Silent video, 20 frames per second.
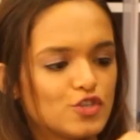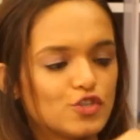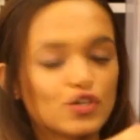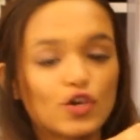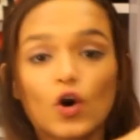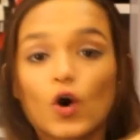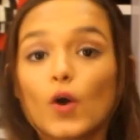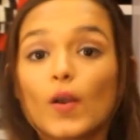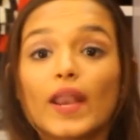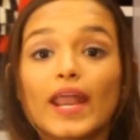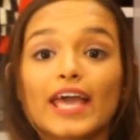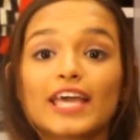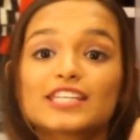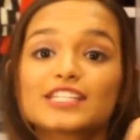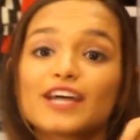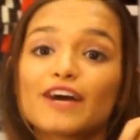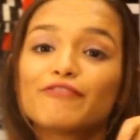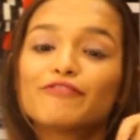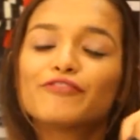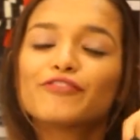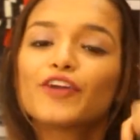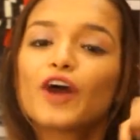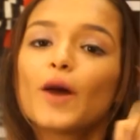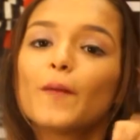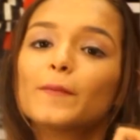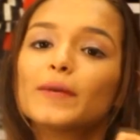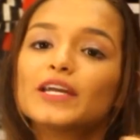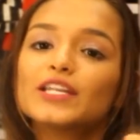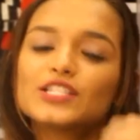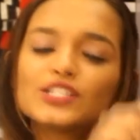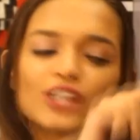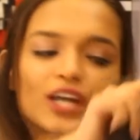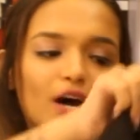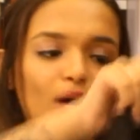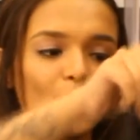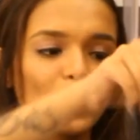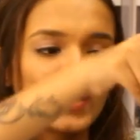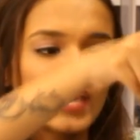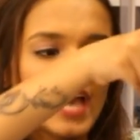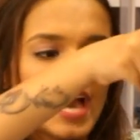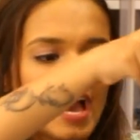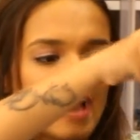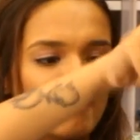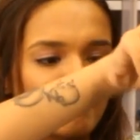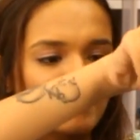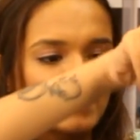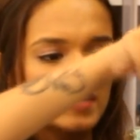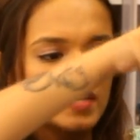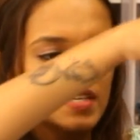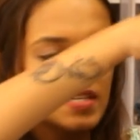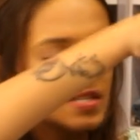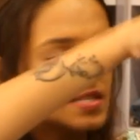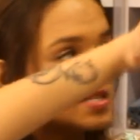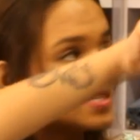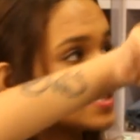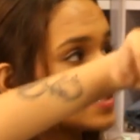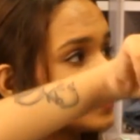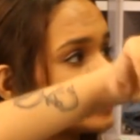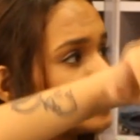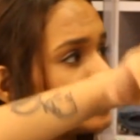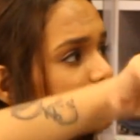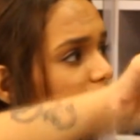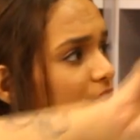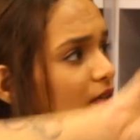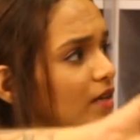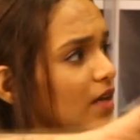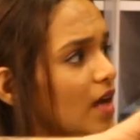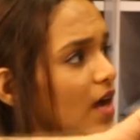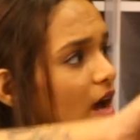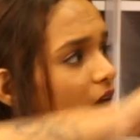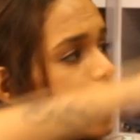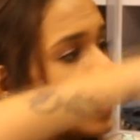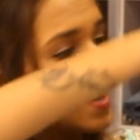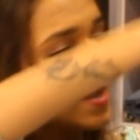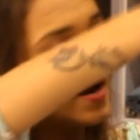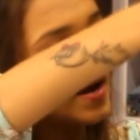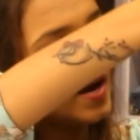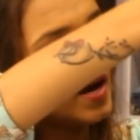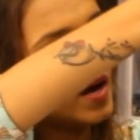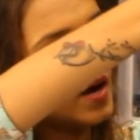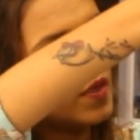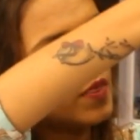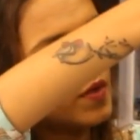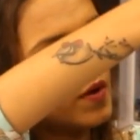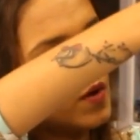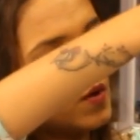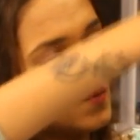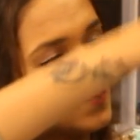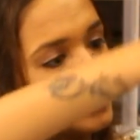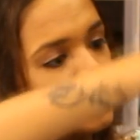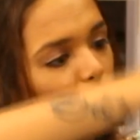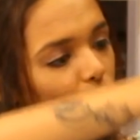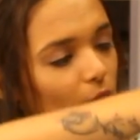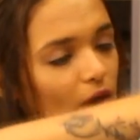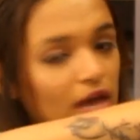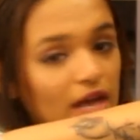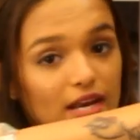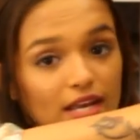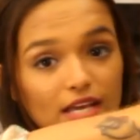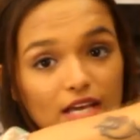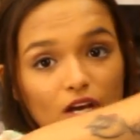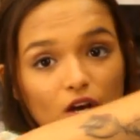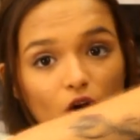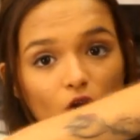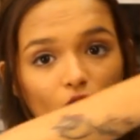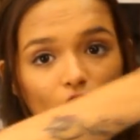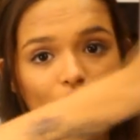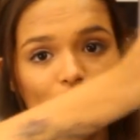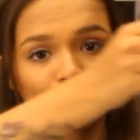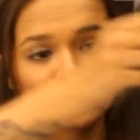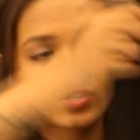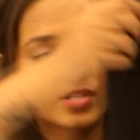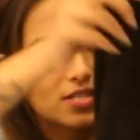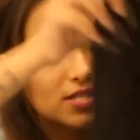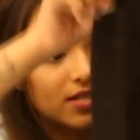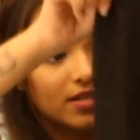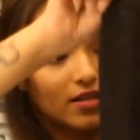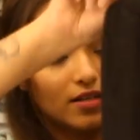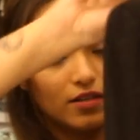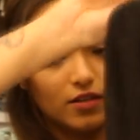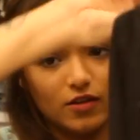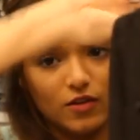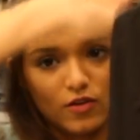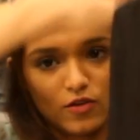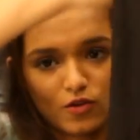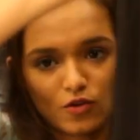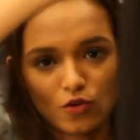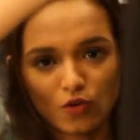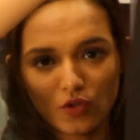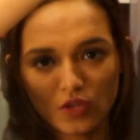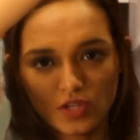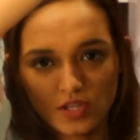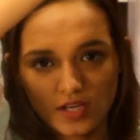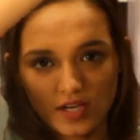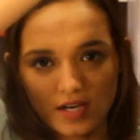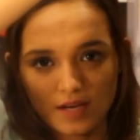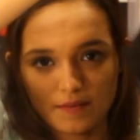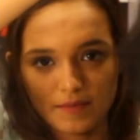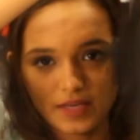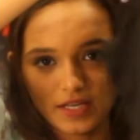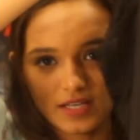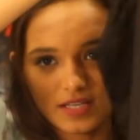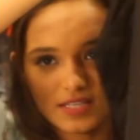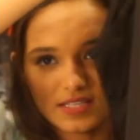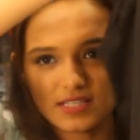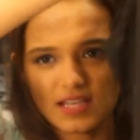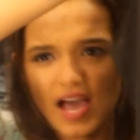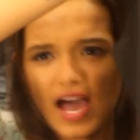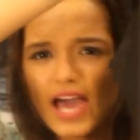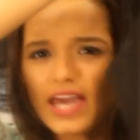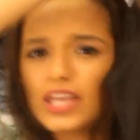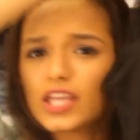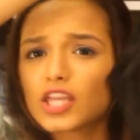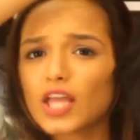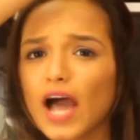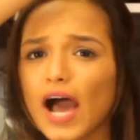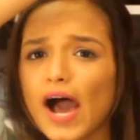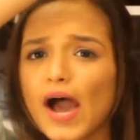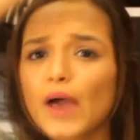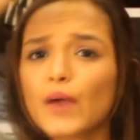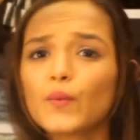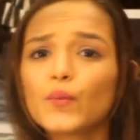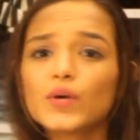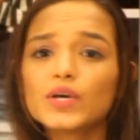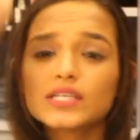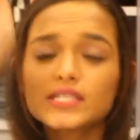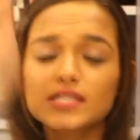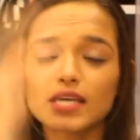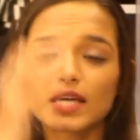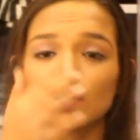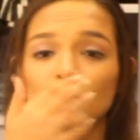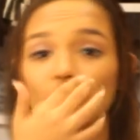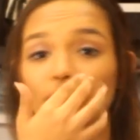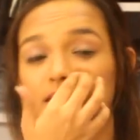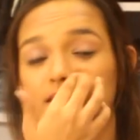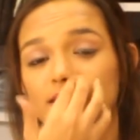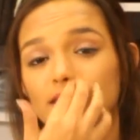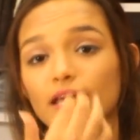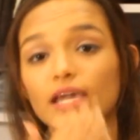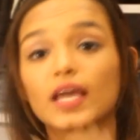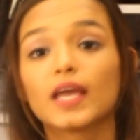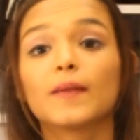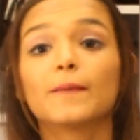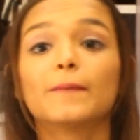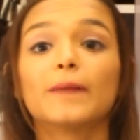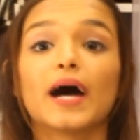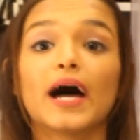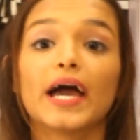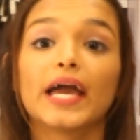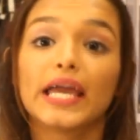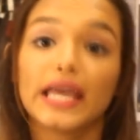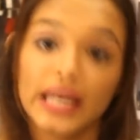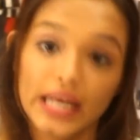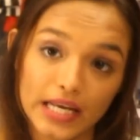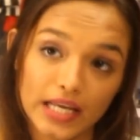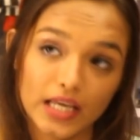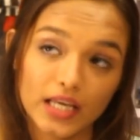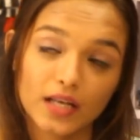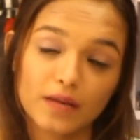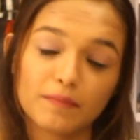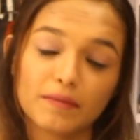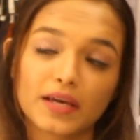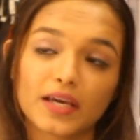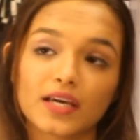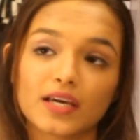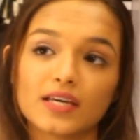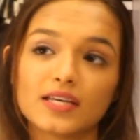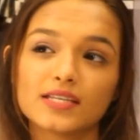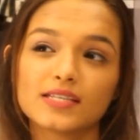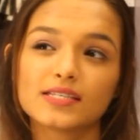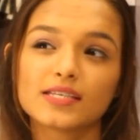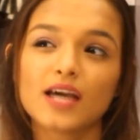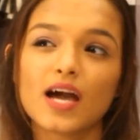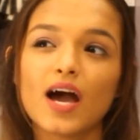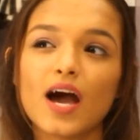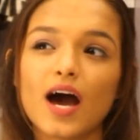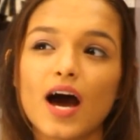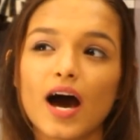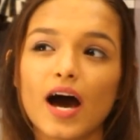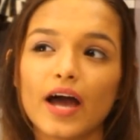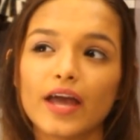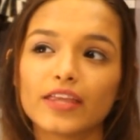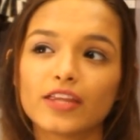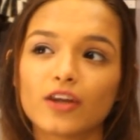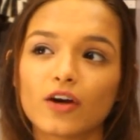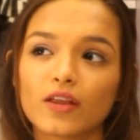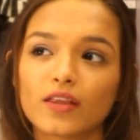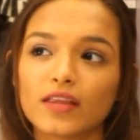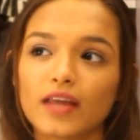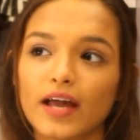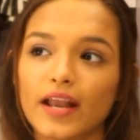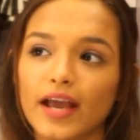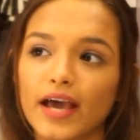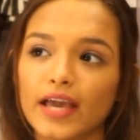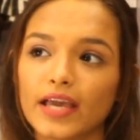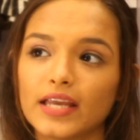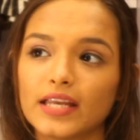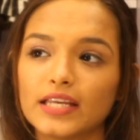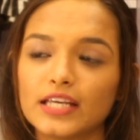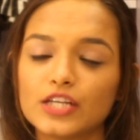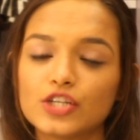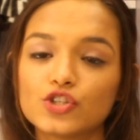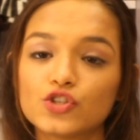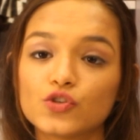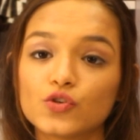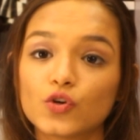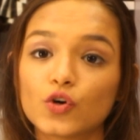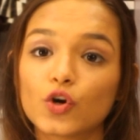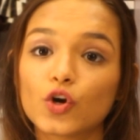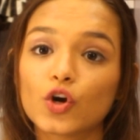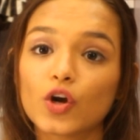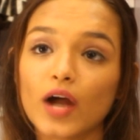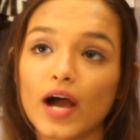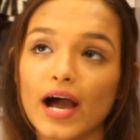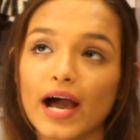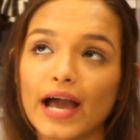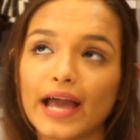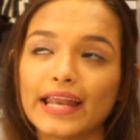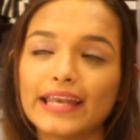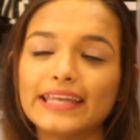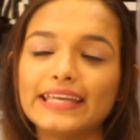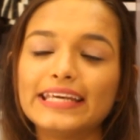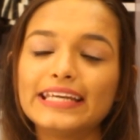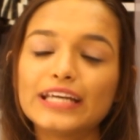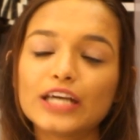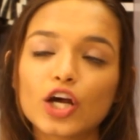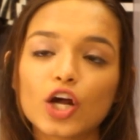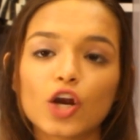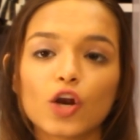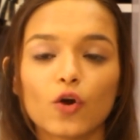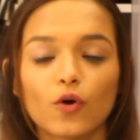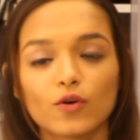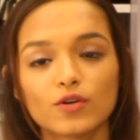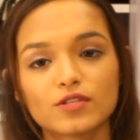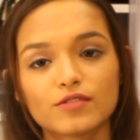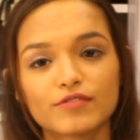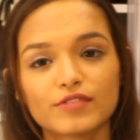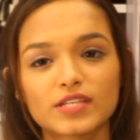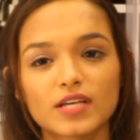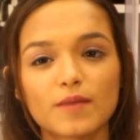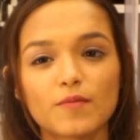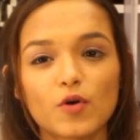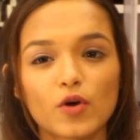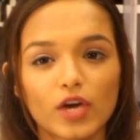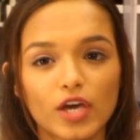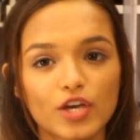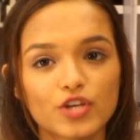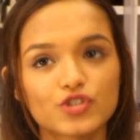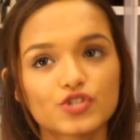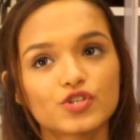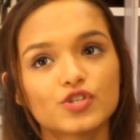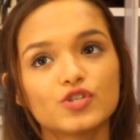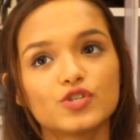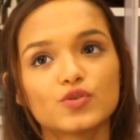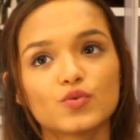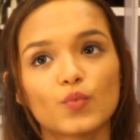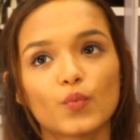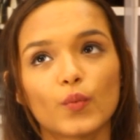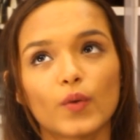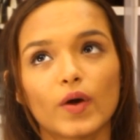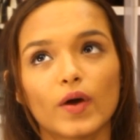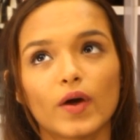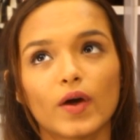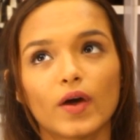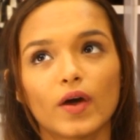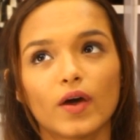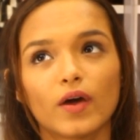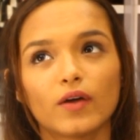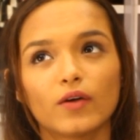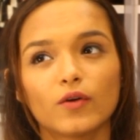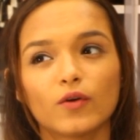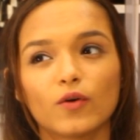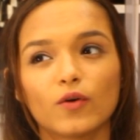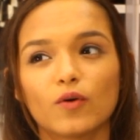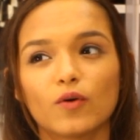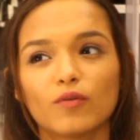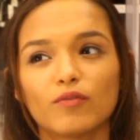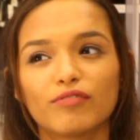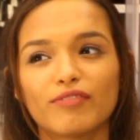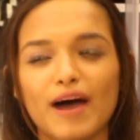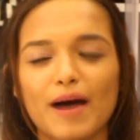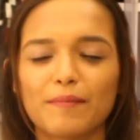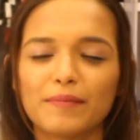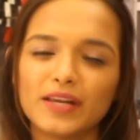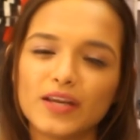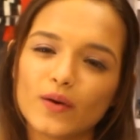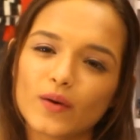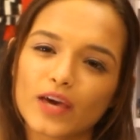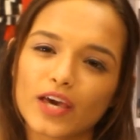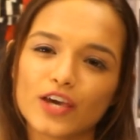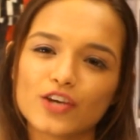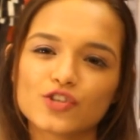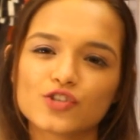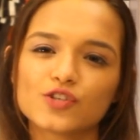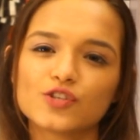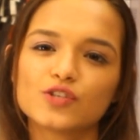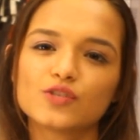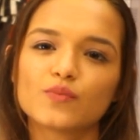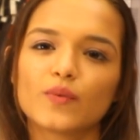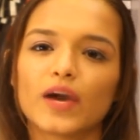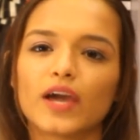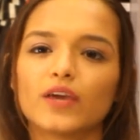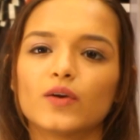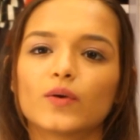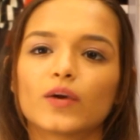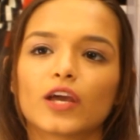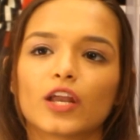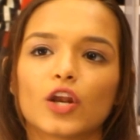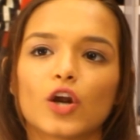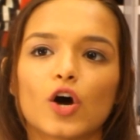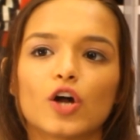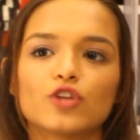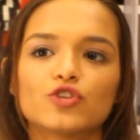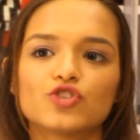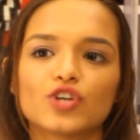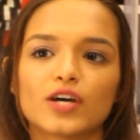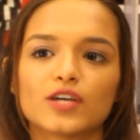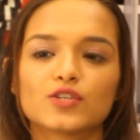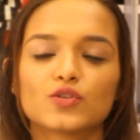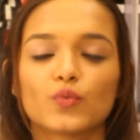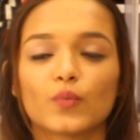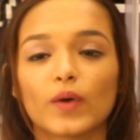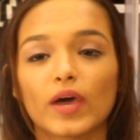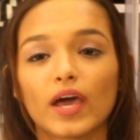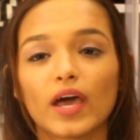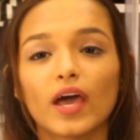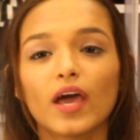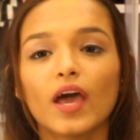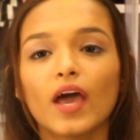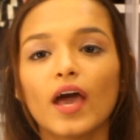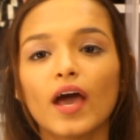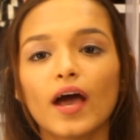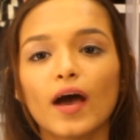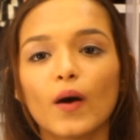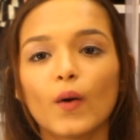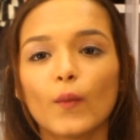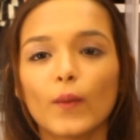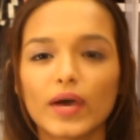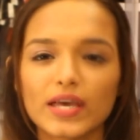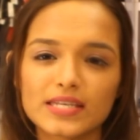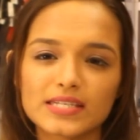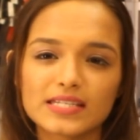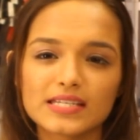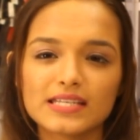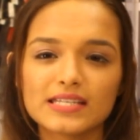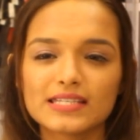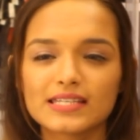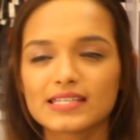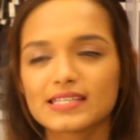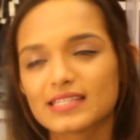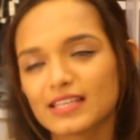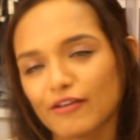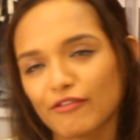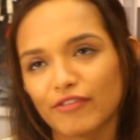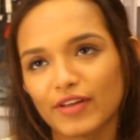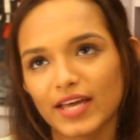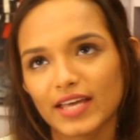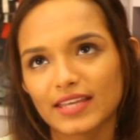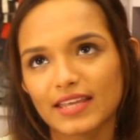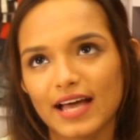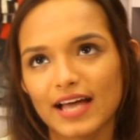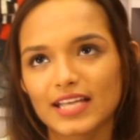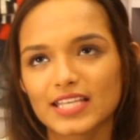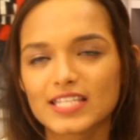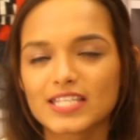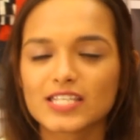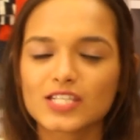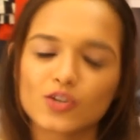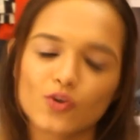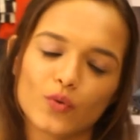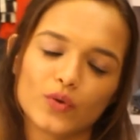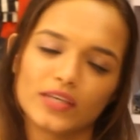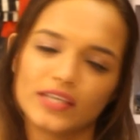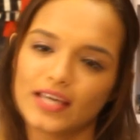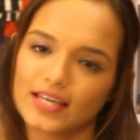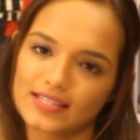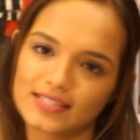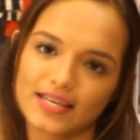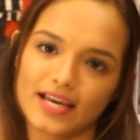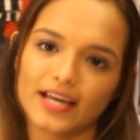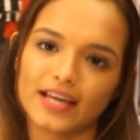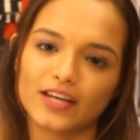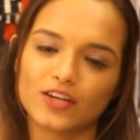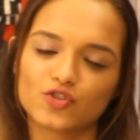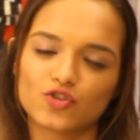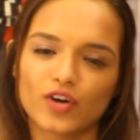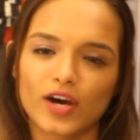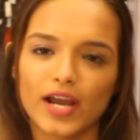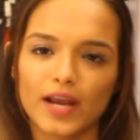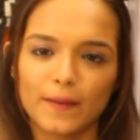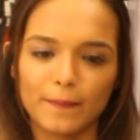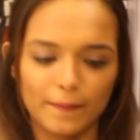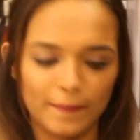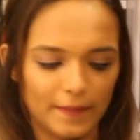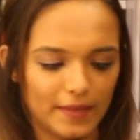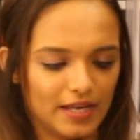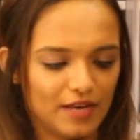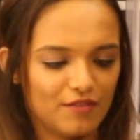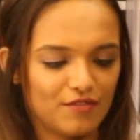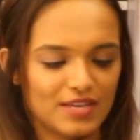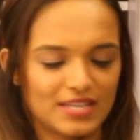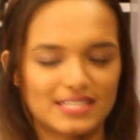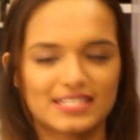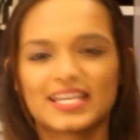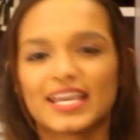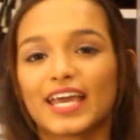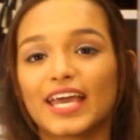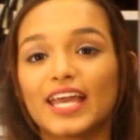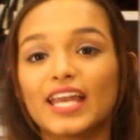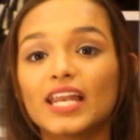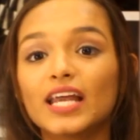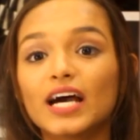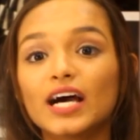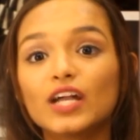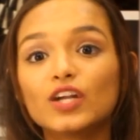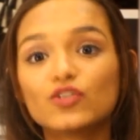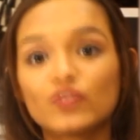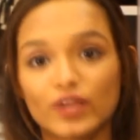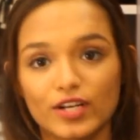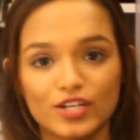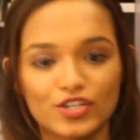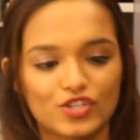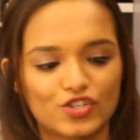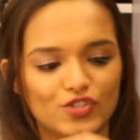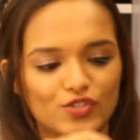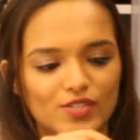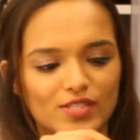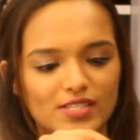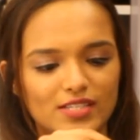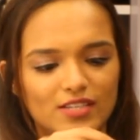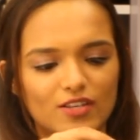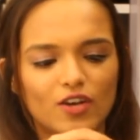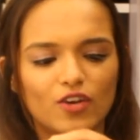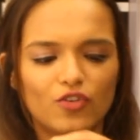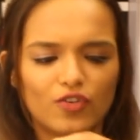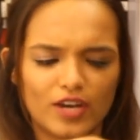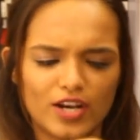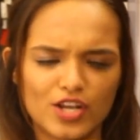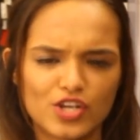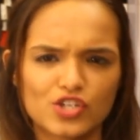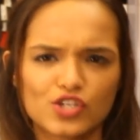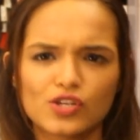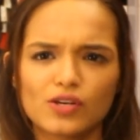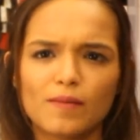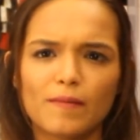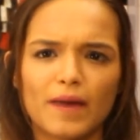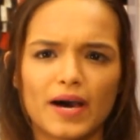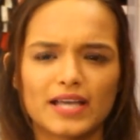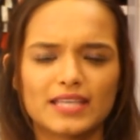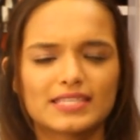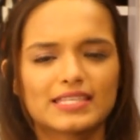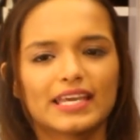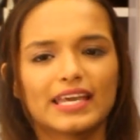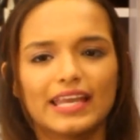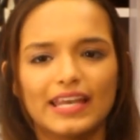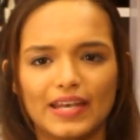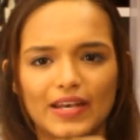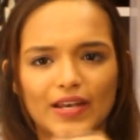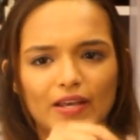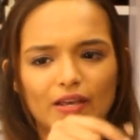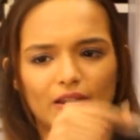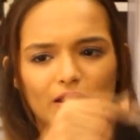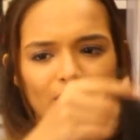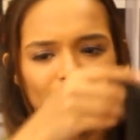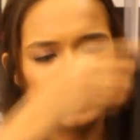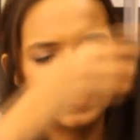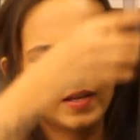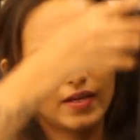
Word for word: So next up from Myntra we have this another very gorgeous kurta, because I was investing in my Indian, because I thought that I need clothes for some occasions where, family occasions where you cannot just wear westerns and stuff like that. So yes, I tried investing in traditionals, not traditional but Indian.